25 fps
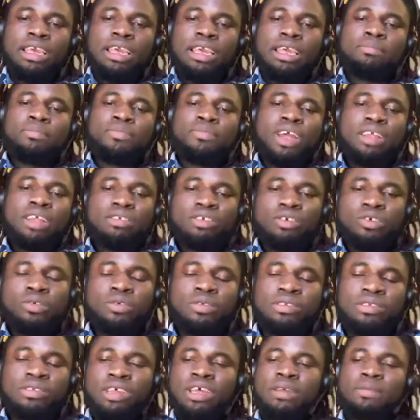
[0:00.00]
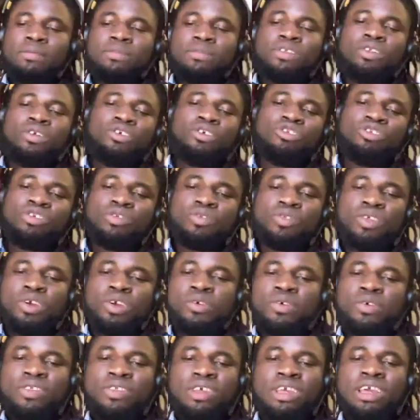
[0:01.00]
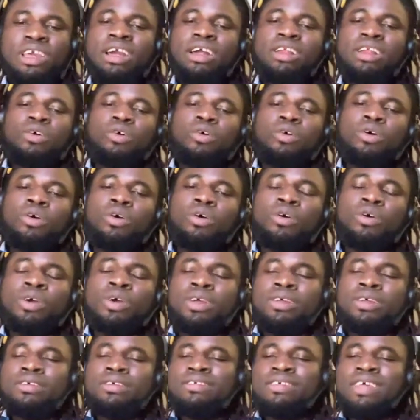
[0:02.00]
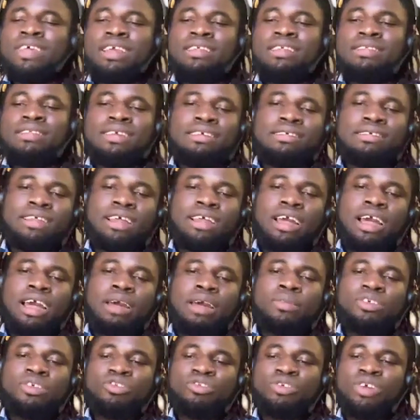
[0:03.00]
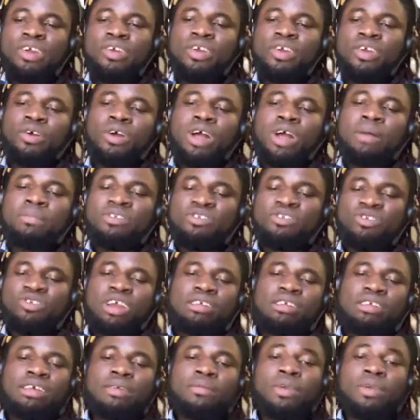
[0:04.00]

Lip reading: in practical terms, not just theoretical or saying things that are arbitrary or abstract.